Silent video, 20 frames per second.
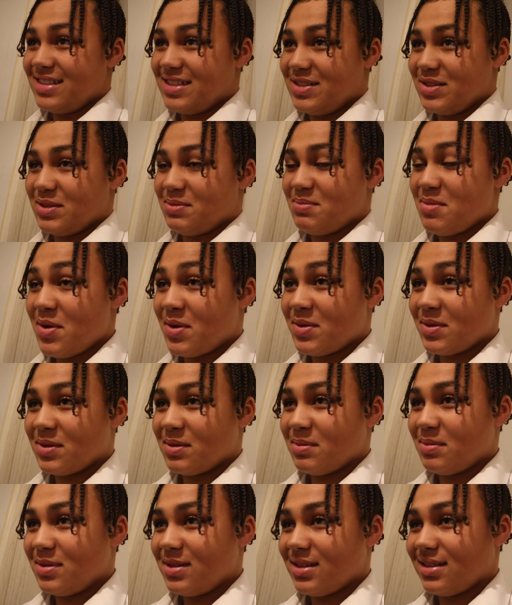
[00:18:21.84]
She was smoking on
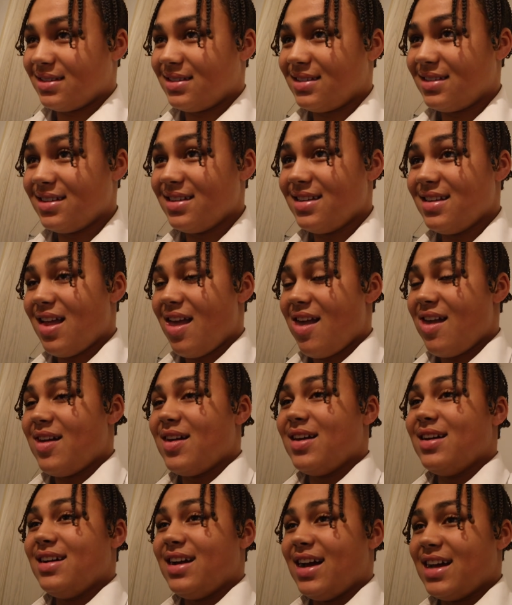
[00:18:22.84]
the bus
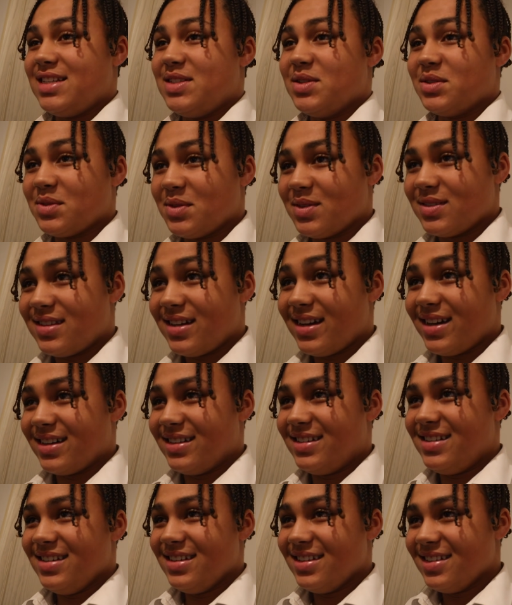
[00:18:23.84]
and she was on
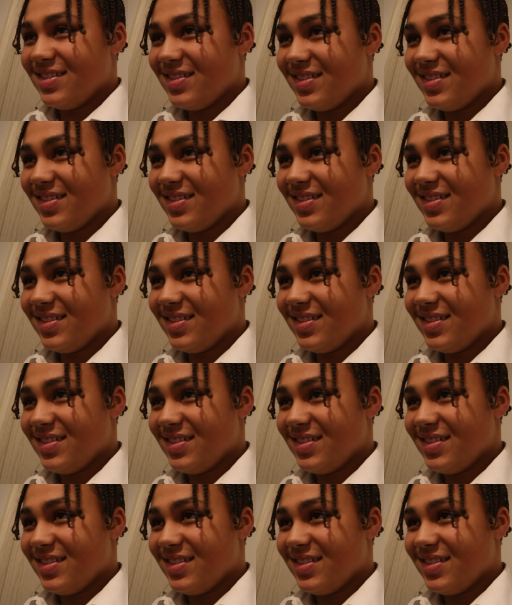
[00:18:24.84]
tag.